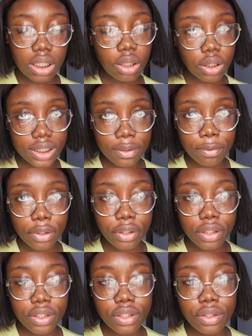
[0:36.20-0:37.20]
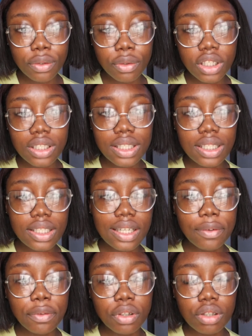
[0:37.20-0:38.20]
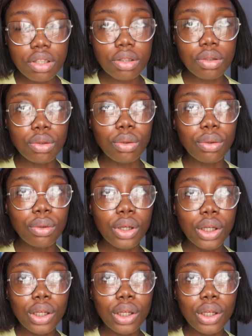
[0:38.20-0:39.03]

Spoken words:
got it for us, so it's easier for us to go